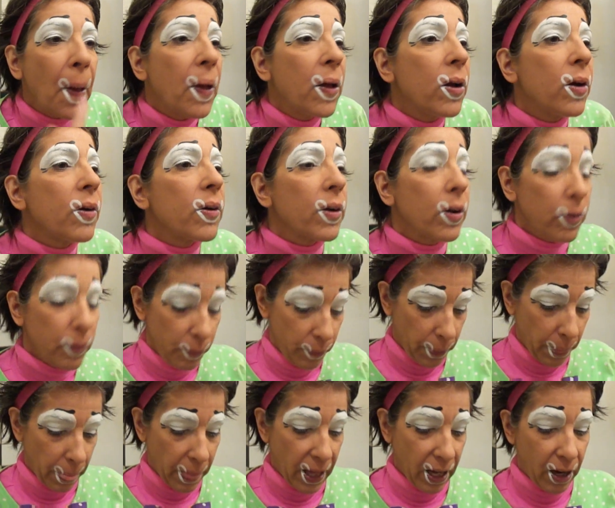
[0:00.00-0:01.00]
There we go.
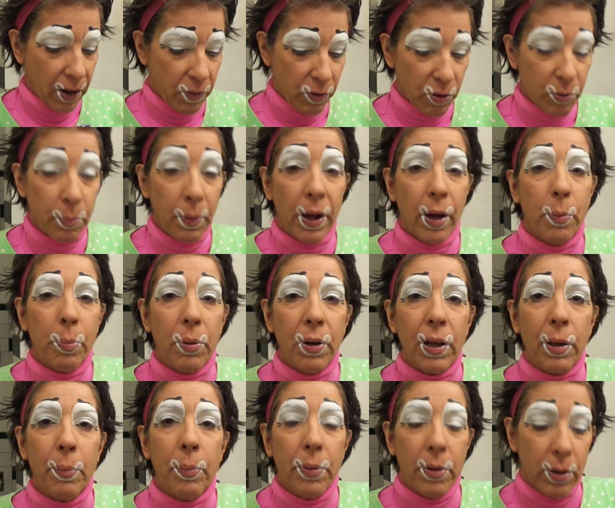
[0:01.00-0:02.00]
It covers my upper
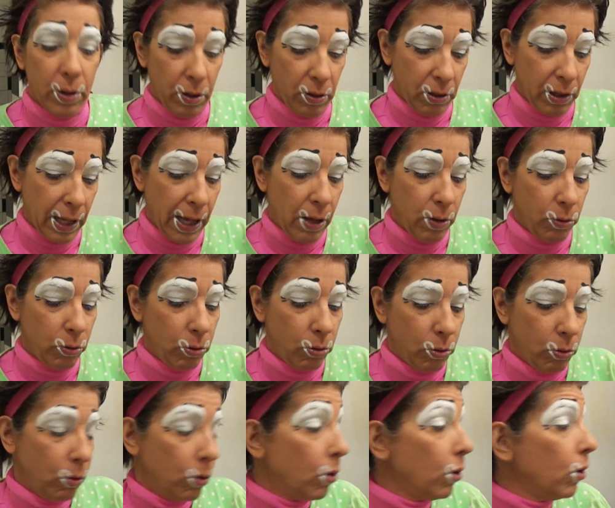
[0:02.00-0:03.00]
lip because clowns
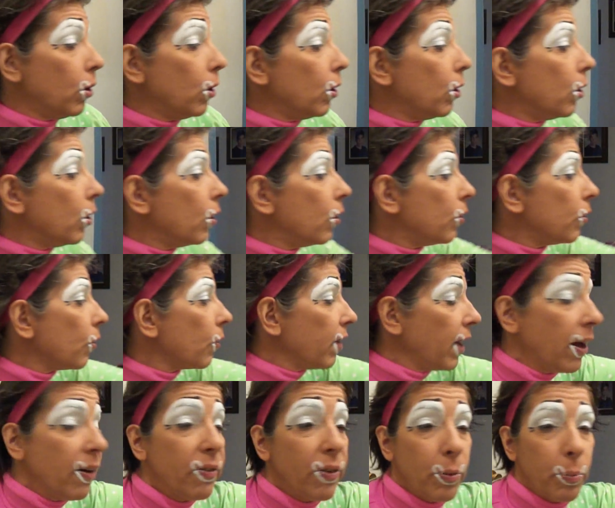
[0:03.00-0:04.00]
don't
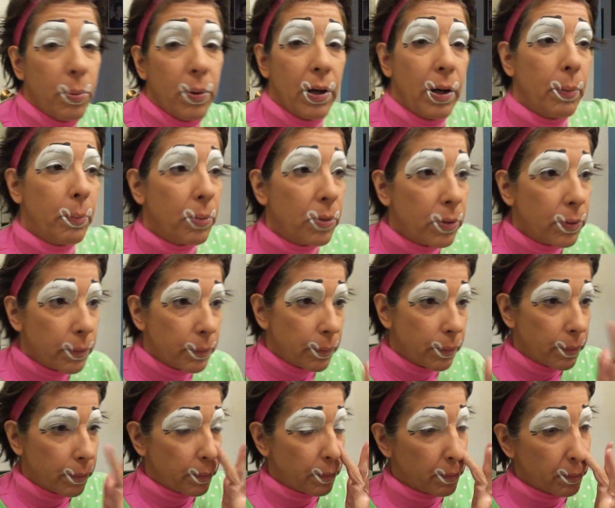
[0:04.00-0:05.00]
have upper lips.
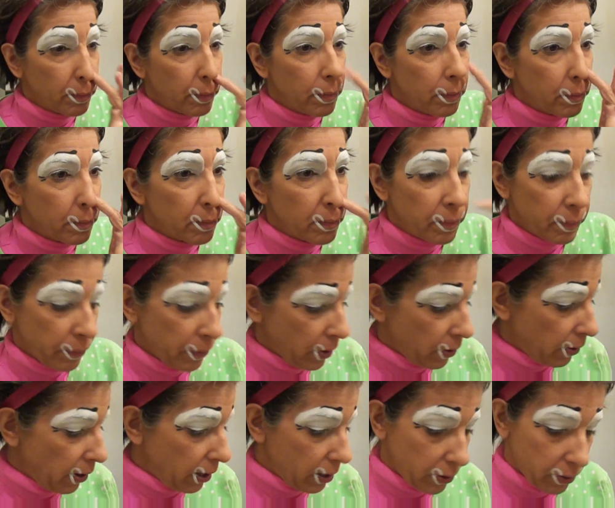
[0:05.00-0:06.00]

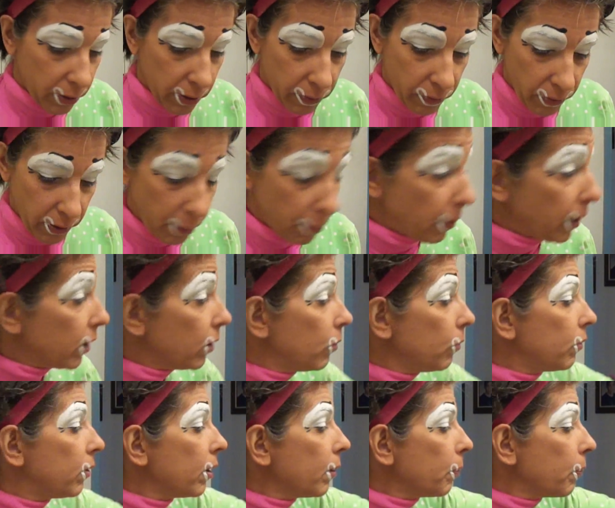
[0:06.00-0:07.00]
Alright, let's get my
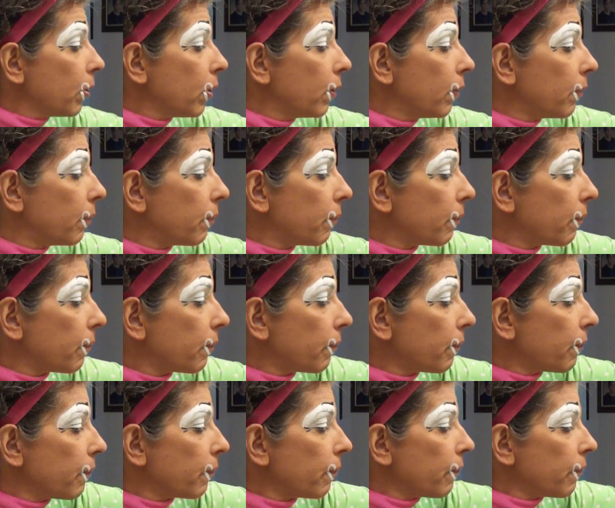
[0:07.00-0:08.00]
Q-tip.
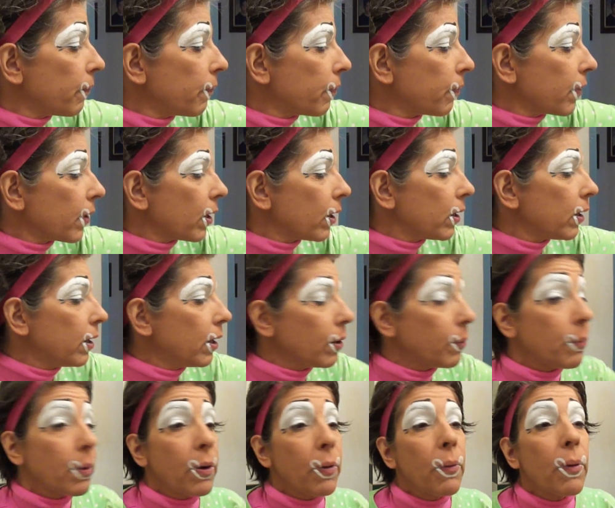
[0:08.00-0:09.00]
Clean up
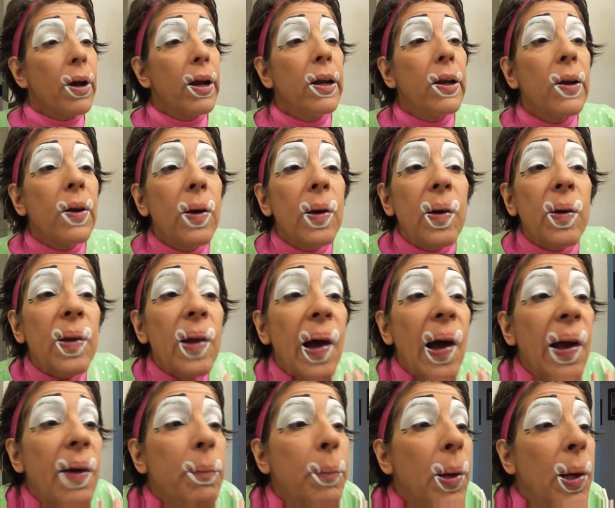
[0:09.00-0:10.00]
my white here because
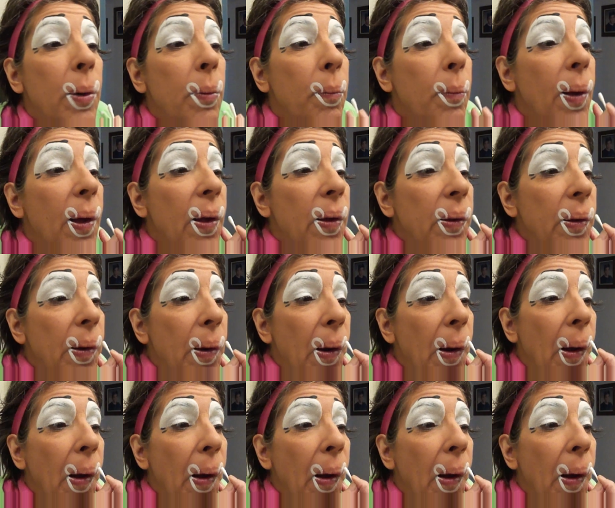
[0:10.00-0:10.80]
I made a mess.